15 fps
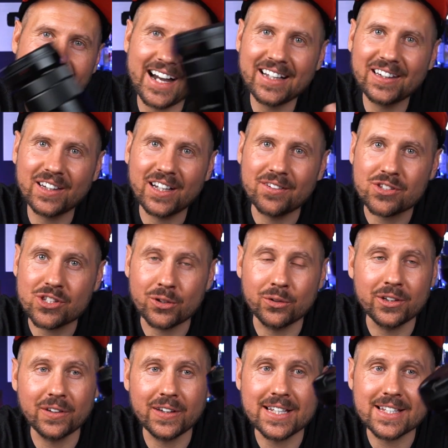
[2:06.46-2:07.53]
I love
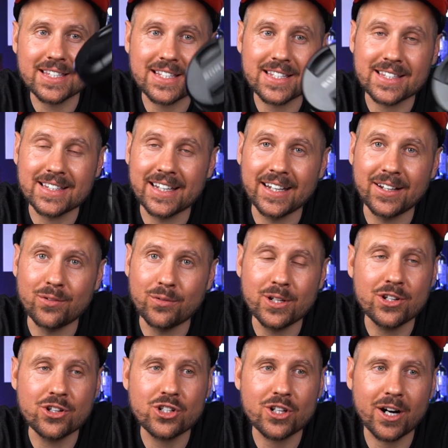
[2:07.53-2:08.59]
Sony lenses. They're
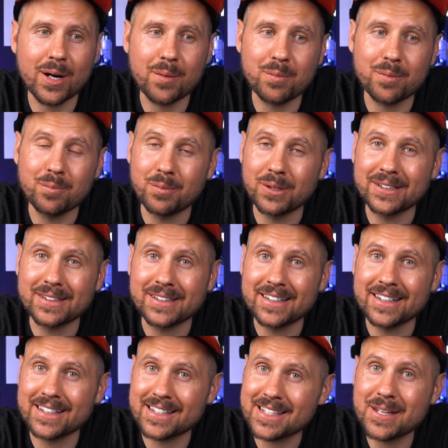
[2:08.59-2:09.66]
really sharp, but
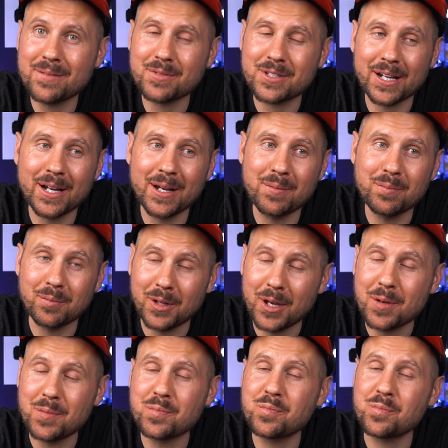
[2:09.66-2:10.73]
at the same time,
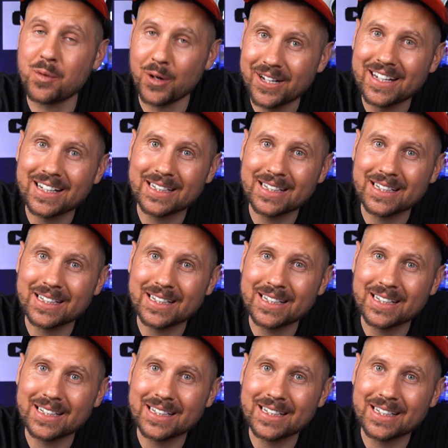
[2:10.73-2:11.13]
they're pretty